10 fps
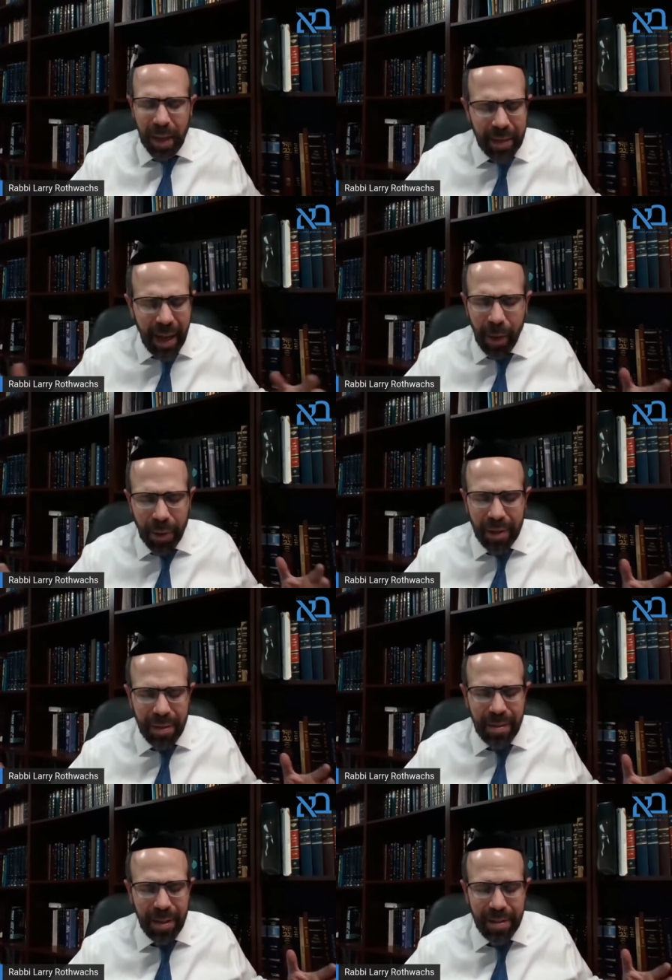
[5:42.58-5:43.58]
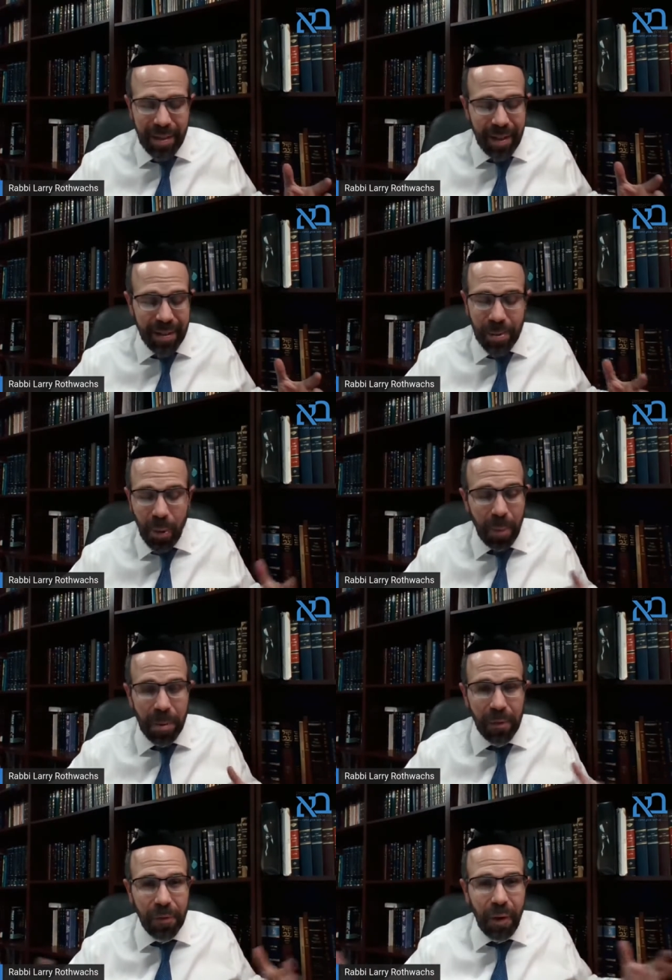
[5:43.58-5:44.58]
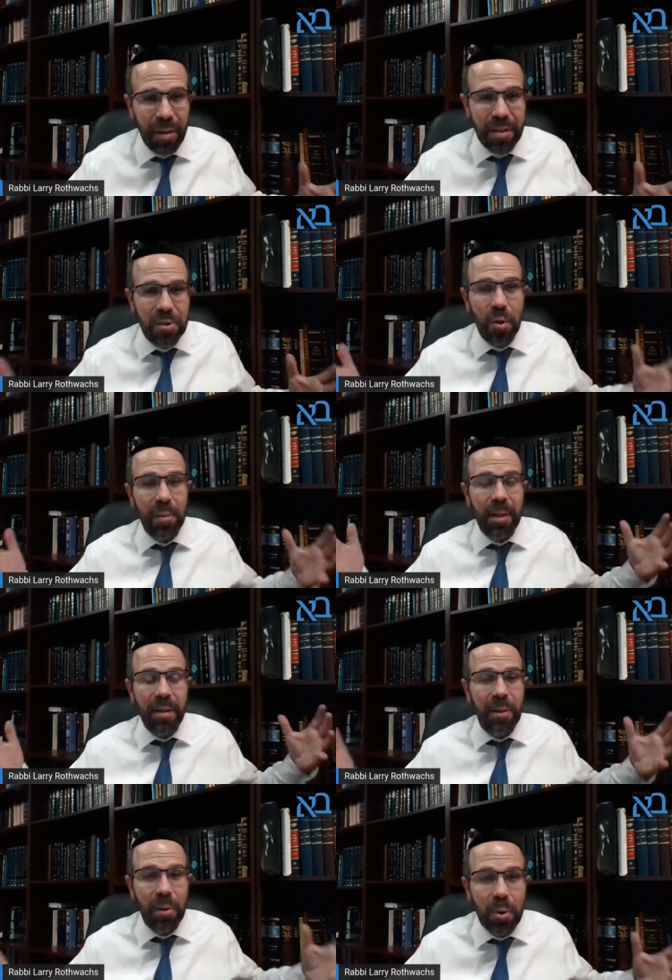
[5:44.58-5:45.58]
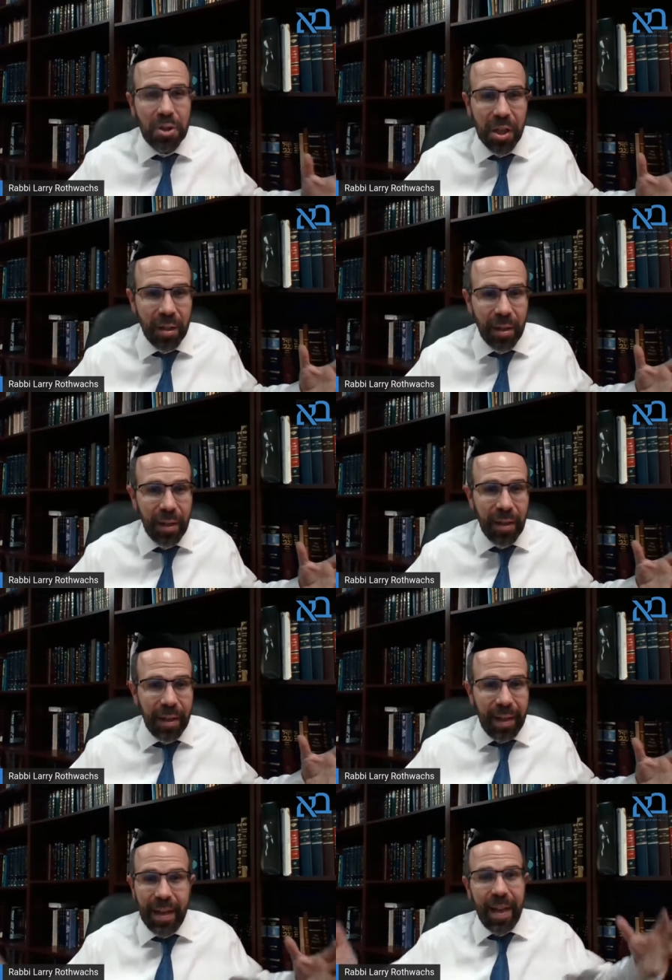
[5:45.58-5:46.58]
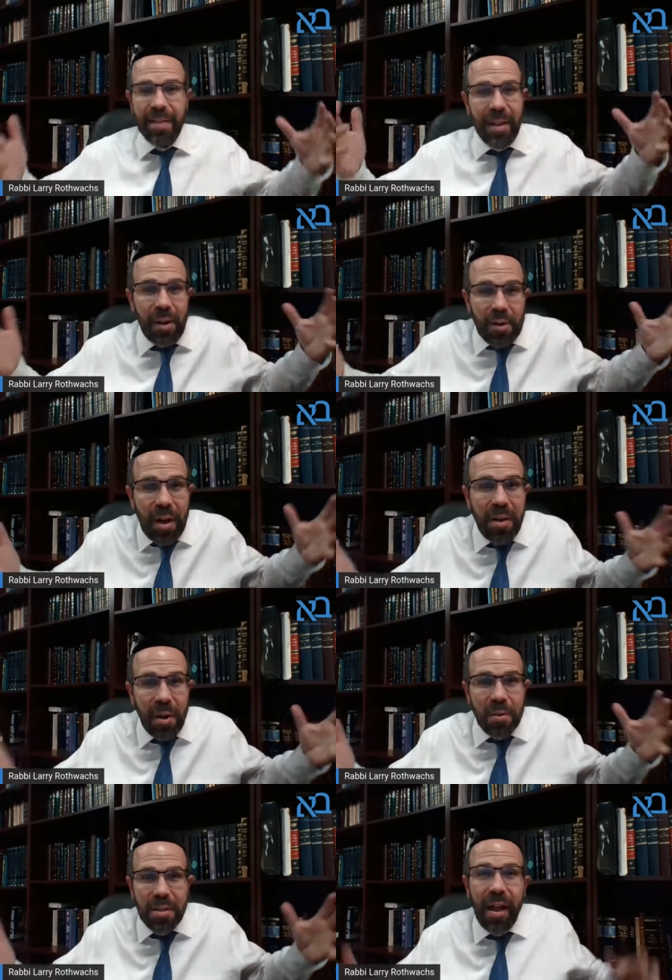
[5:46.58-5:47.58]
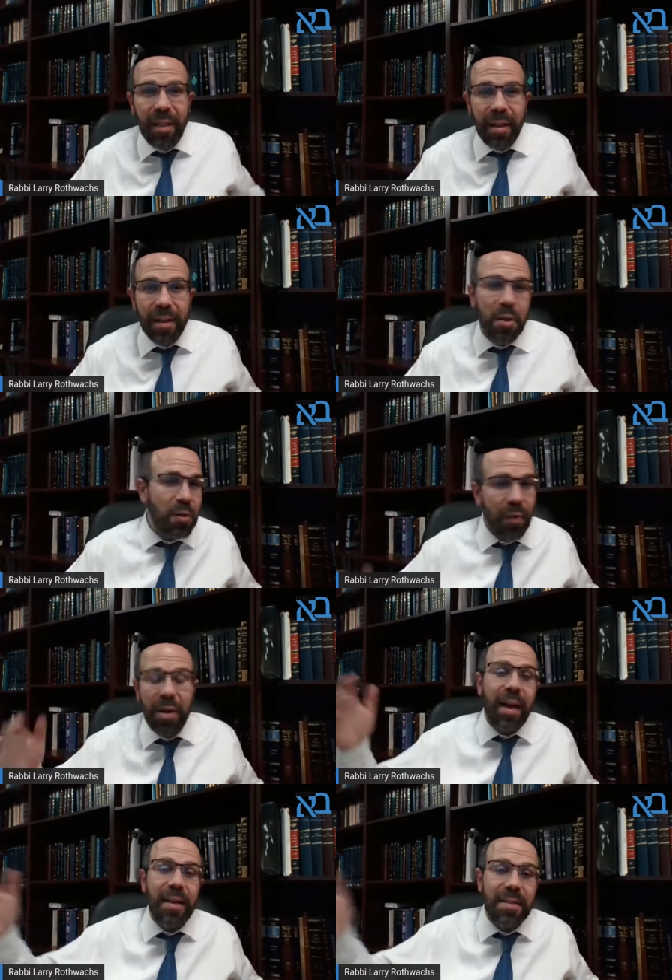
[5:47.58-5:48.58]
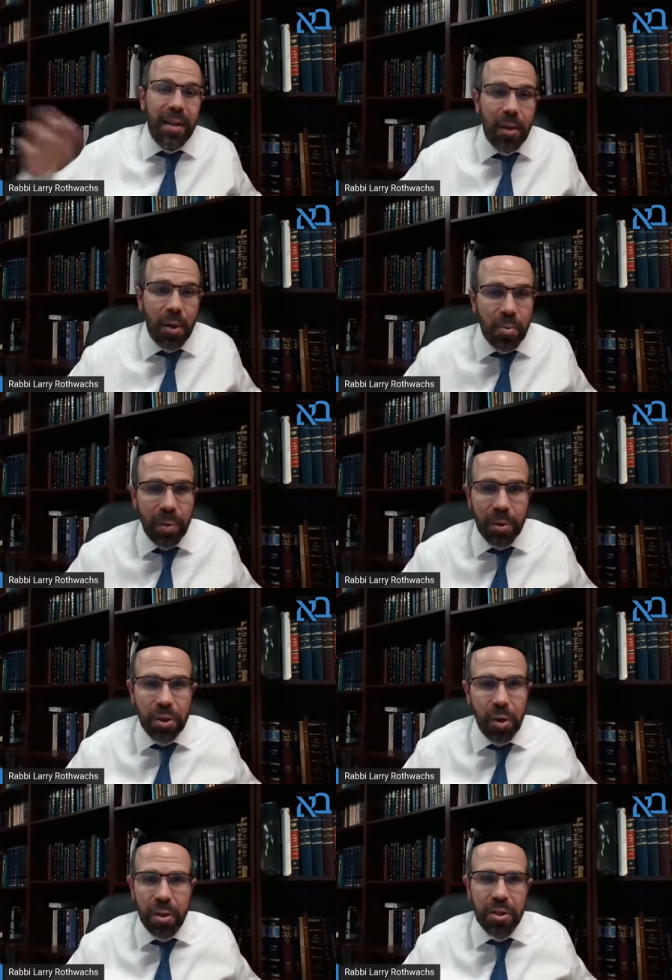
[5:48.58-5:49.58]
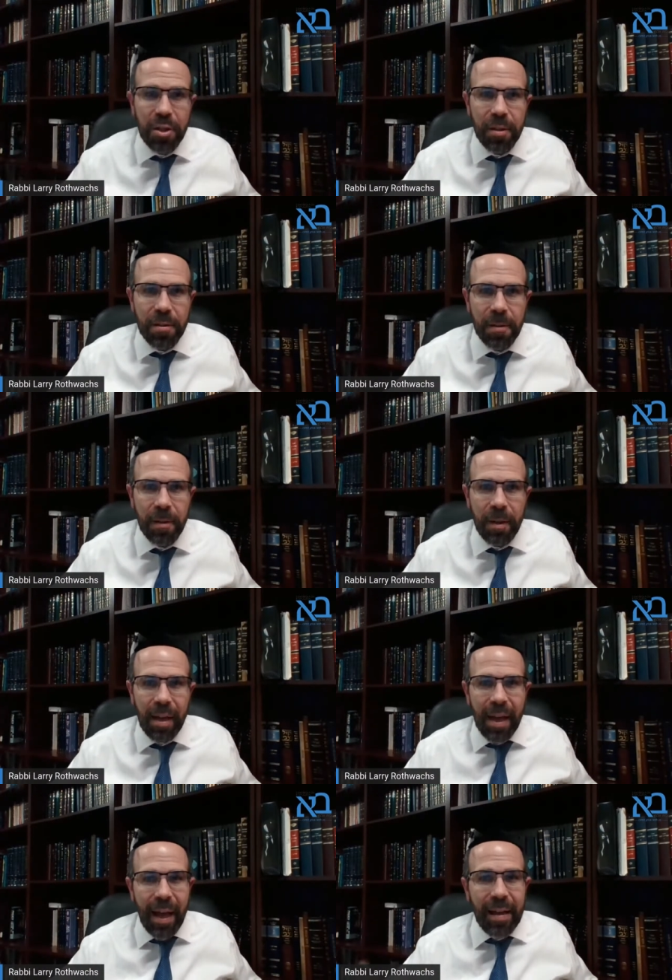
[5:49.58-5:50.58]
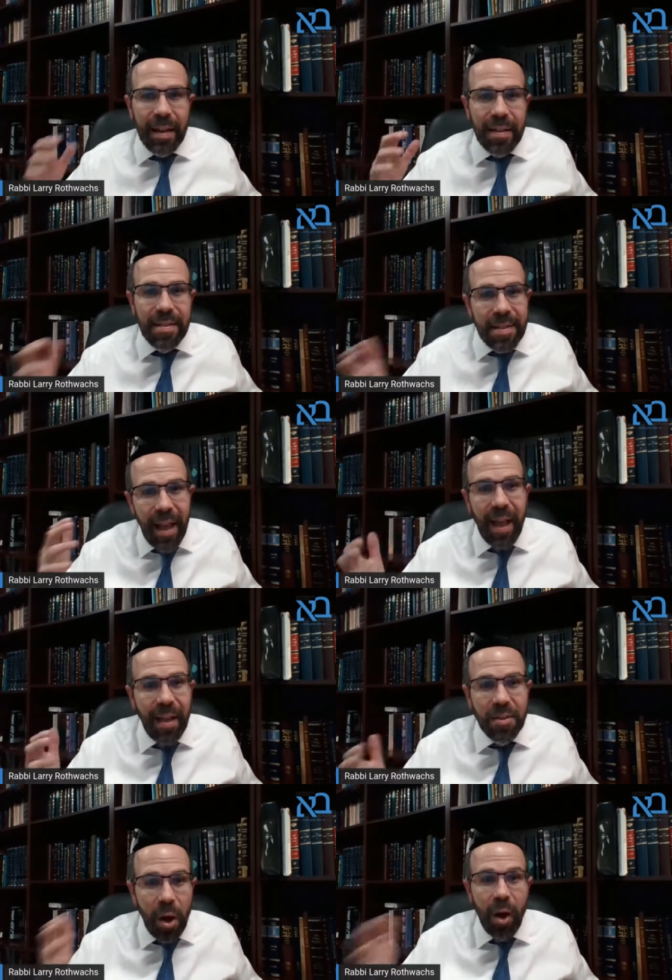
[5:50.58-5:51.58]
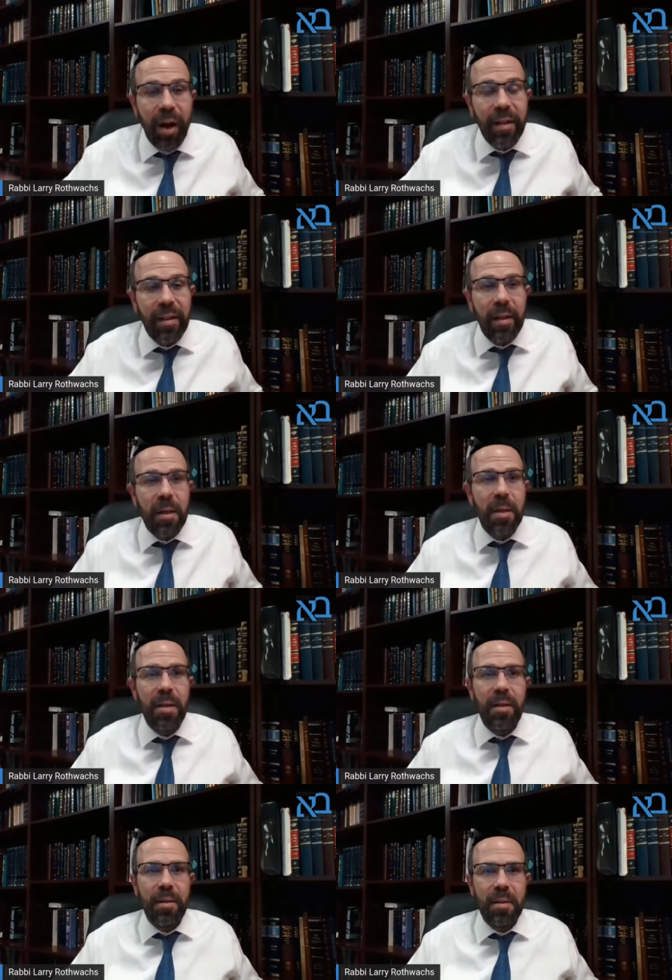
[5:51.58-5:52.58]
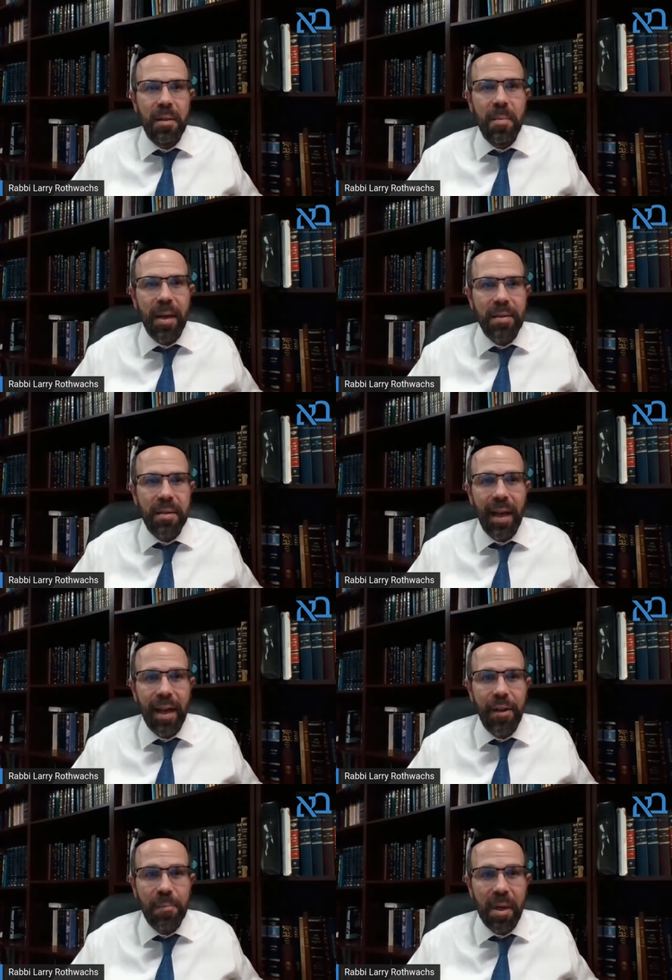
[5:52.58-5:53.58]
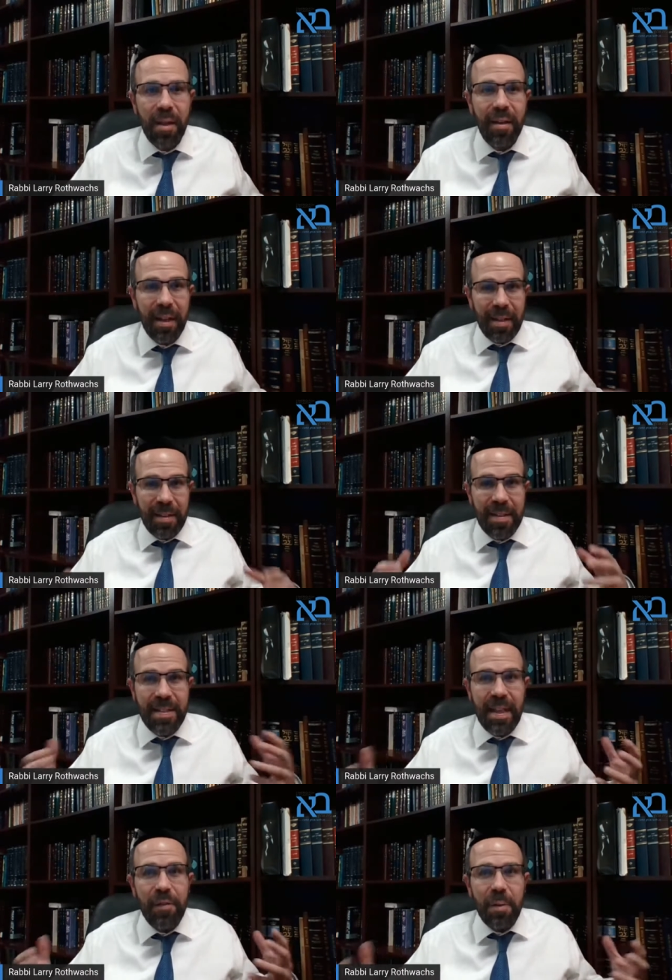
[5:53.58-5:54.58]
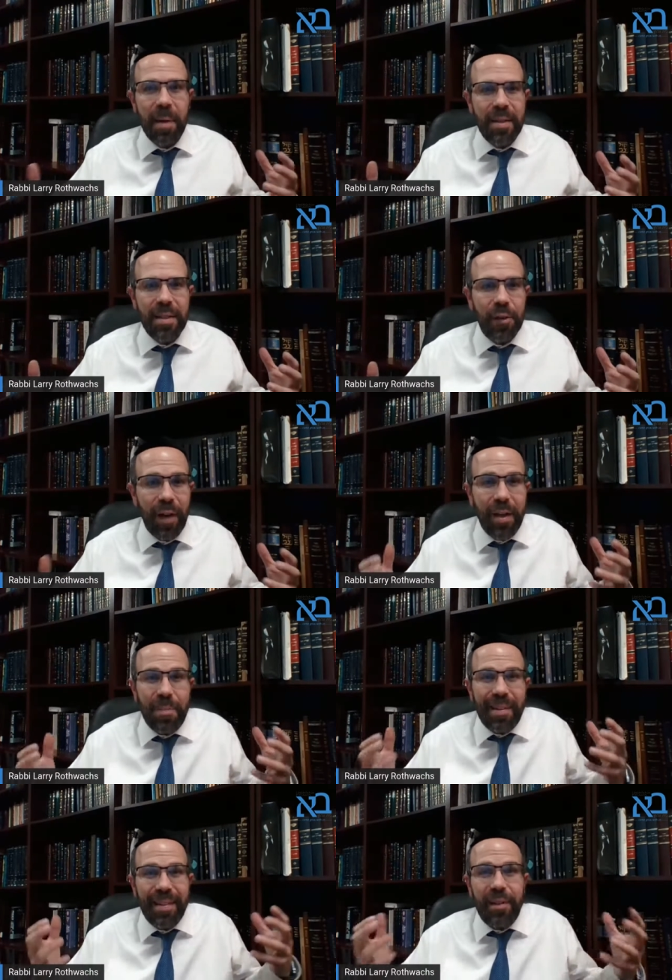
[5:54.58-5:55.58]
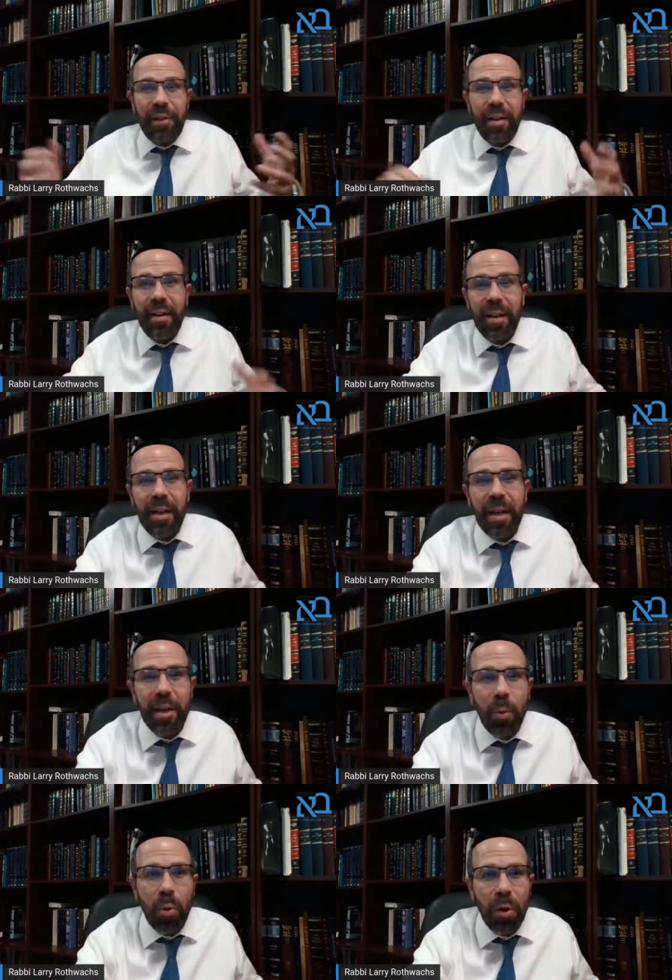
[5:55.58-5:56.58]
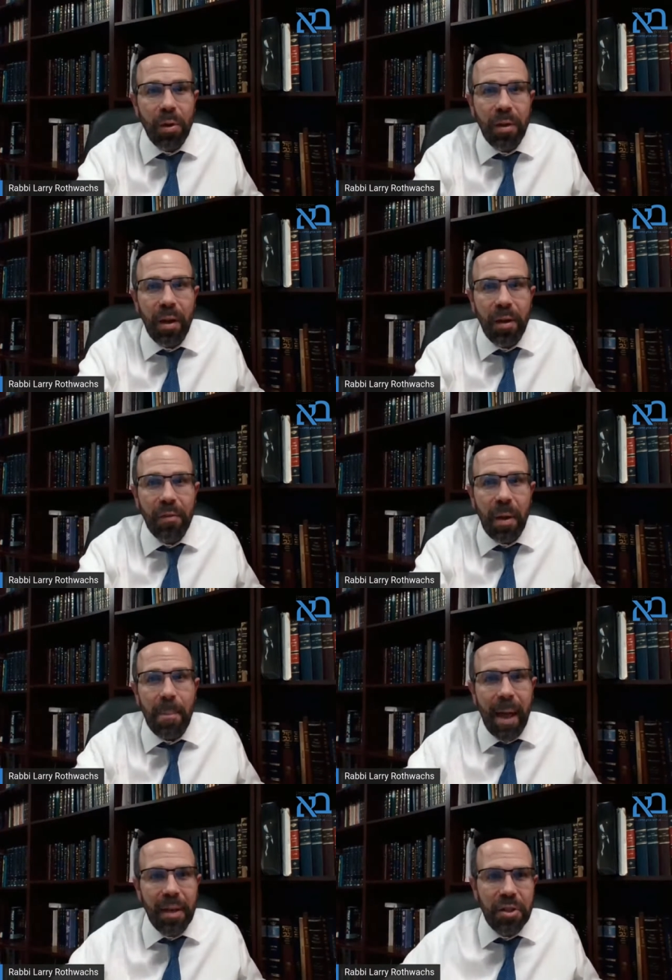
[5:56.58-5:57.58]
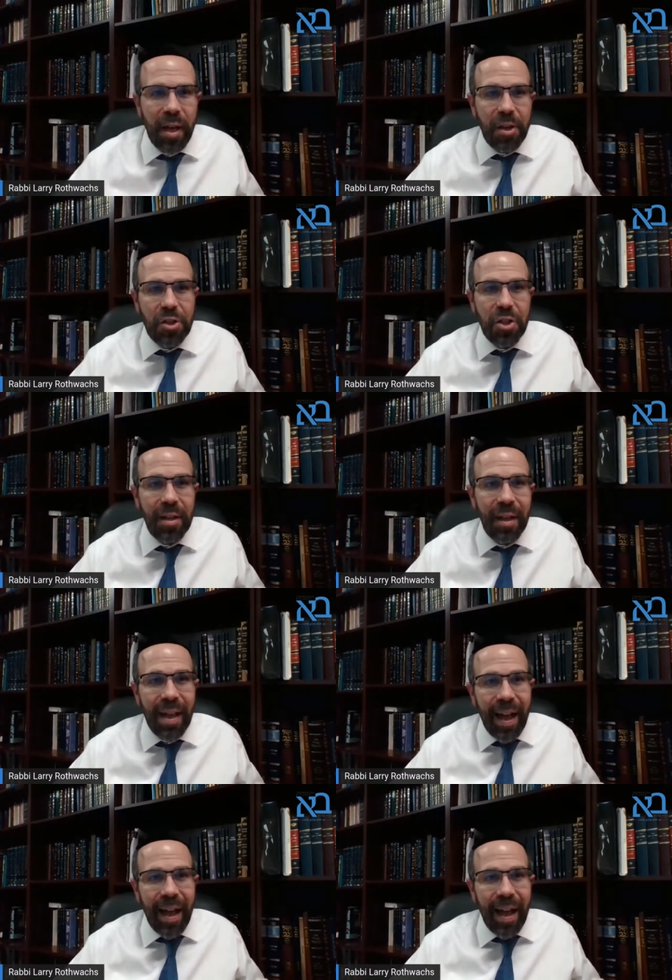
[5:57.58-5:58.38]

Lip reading: And now he sees that it's all been a farce, it's all been an illusion. He don't know, he knows nothing. So it's very nice that he knows when Rosh Chodesh is. And he says, Oili ki nidmesi. I have been deceiving myself. I have been living in a world of imagination.